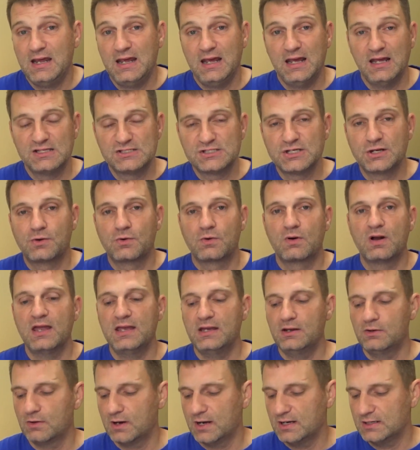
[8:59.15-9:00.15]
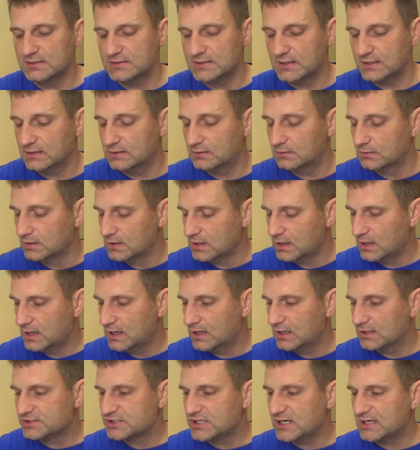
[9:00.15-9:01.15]
It's a great, great deal.
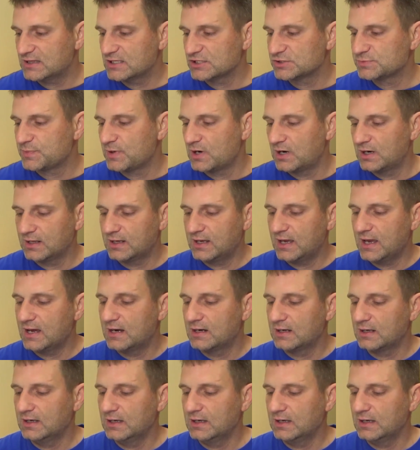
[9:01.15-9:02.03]
Uh, check this product out.